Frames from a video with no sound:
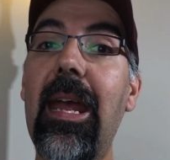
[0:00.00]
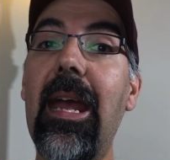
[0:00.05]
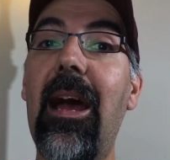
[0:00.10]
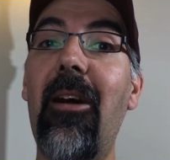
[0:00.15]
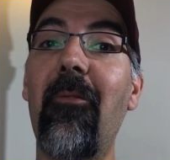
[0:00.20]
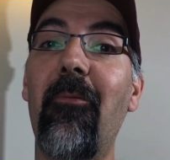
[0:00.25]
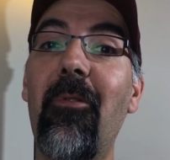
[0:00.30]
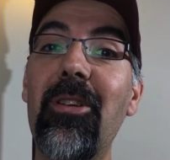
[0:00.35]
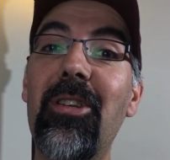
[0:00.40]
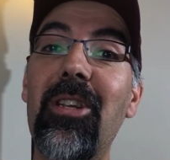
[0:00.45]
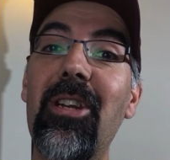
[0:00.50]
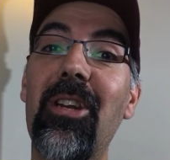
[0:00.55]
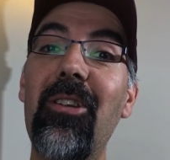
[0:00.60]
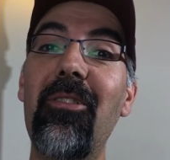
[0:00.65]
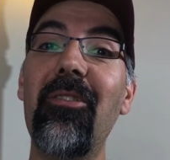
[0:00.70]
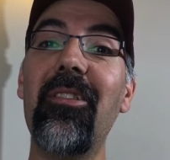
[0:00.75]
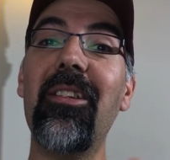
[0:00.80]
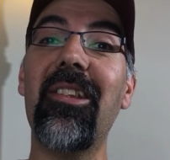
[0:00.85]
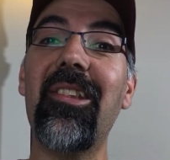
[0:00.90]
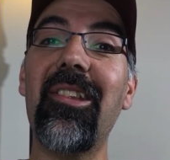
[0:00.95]
I want you to do
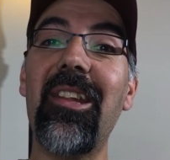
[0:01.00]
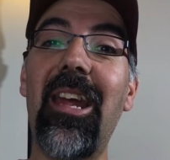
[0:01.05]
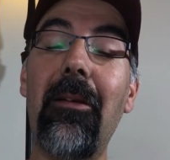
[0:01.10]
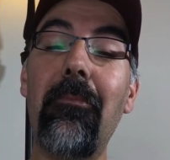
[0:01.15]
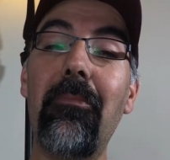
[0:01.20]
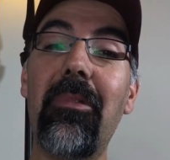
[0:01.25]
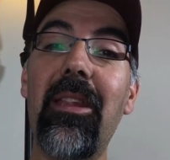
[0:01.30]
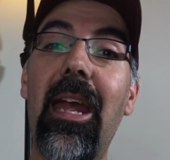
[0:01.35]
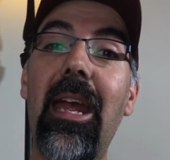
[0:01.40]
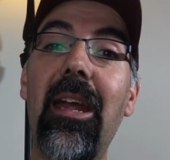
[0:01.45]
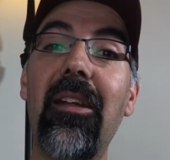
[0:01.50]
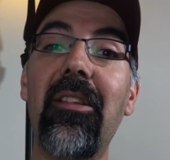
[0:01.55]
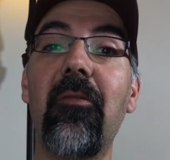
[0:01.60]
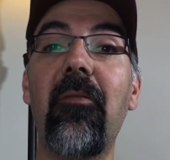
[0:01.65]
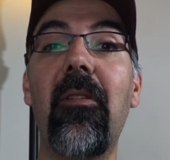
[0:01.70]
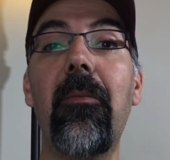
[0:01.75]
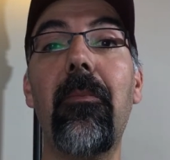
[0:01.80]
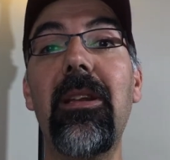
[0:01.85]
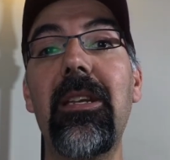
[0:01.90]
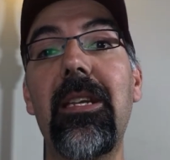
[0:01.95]
the same things that
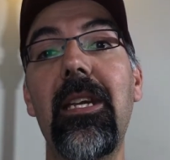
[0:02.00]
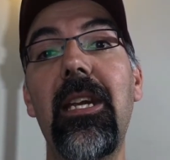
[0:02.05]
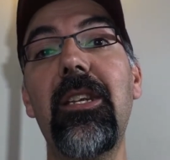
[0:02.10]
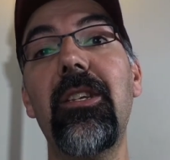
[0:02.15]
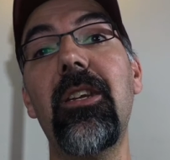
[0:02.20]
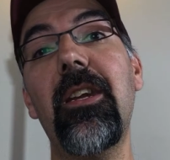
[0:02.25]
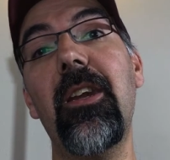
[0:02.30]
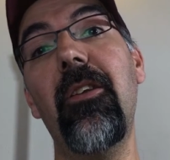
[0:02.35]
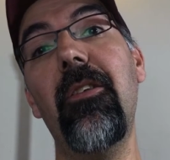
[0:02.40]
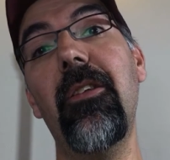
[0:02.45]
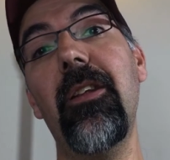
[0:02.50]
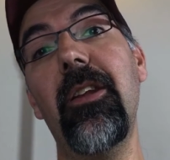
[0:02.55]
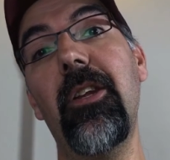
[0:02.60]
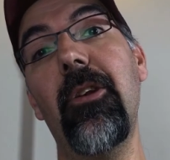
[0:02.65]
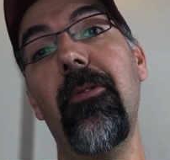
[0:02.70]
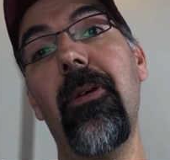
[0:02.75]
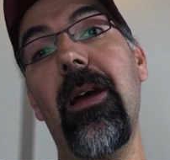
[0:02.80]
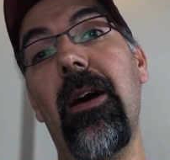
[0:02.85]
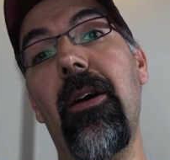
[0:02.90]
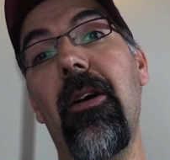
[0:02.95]
we've been teaching you to
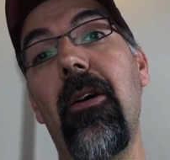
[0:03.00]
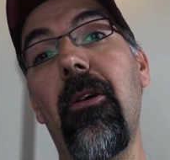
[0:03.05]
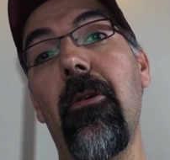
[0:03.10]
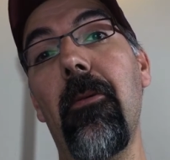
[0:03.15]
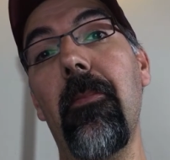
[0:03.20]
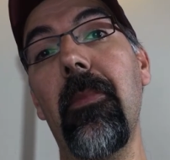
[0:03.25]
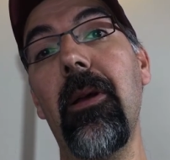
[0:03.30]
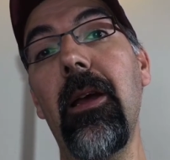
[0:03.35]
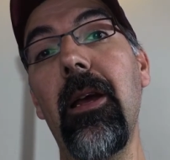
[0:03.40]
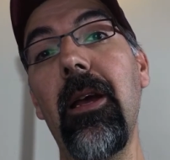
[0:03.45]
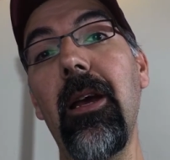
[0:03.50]
do at home.